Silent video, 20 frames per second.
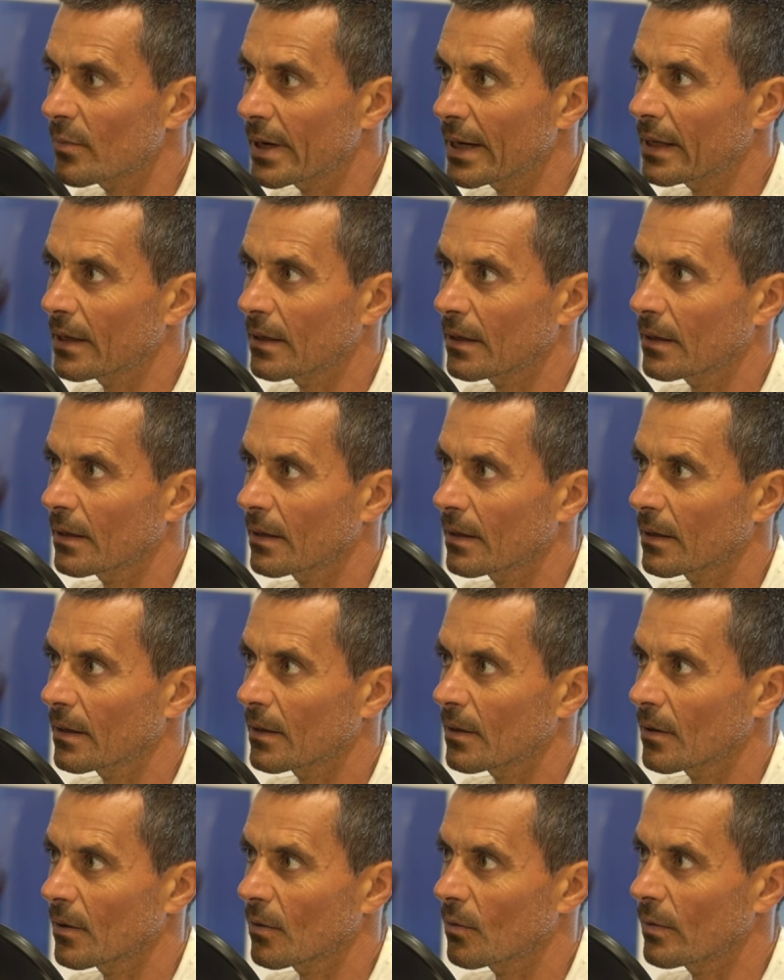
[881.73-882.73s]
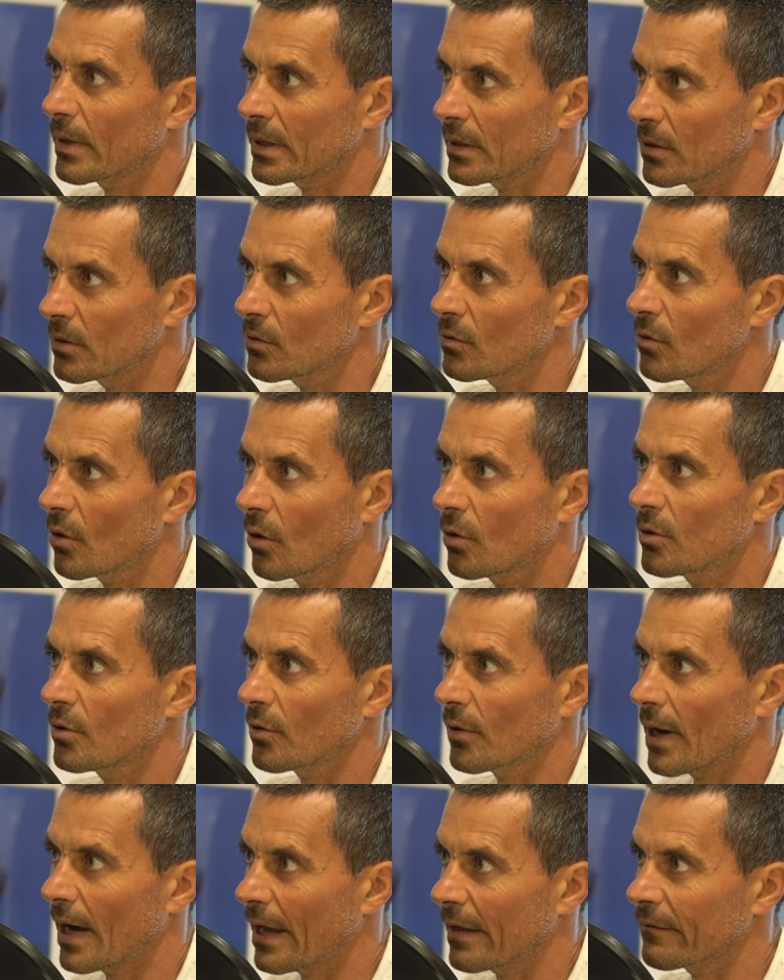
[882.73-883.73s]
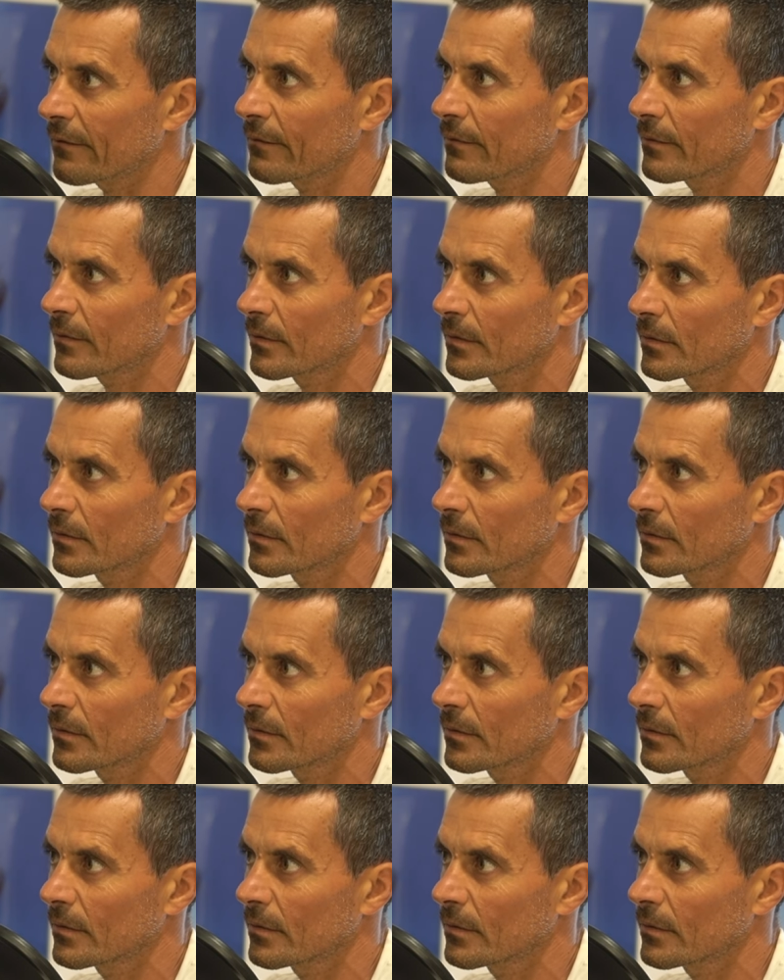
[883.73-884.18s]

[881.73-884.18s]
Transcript: bring with you all your life.